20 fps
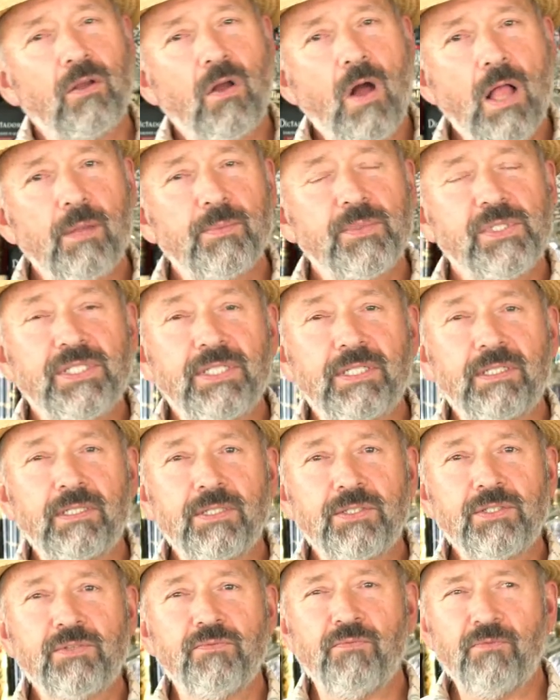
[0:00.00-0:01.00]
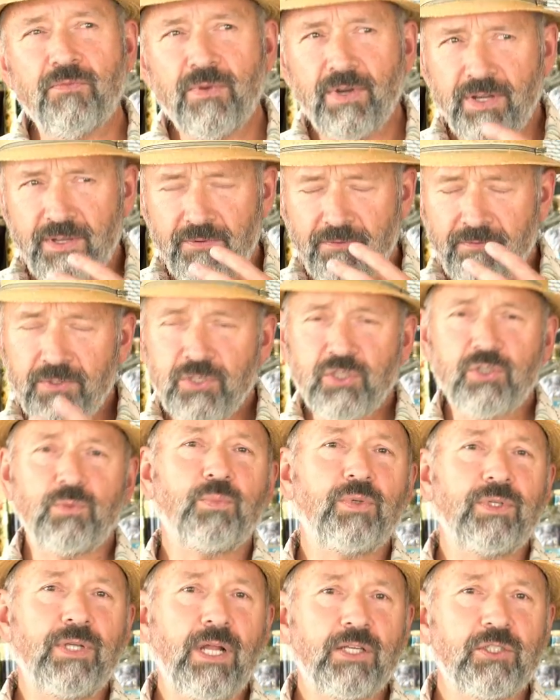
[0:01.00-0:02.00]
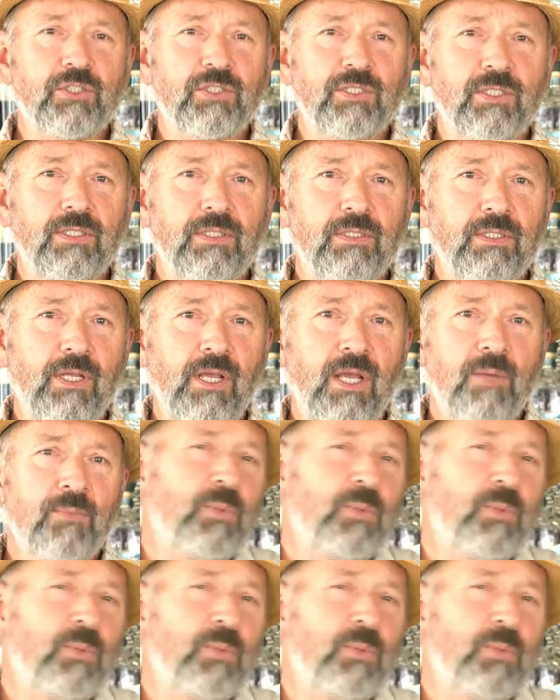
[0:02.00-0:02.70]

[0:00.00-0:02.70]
Column stills, very efficient production,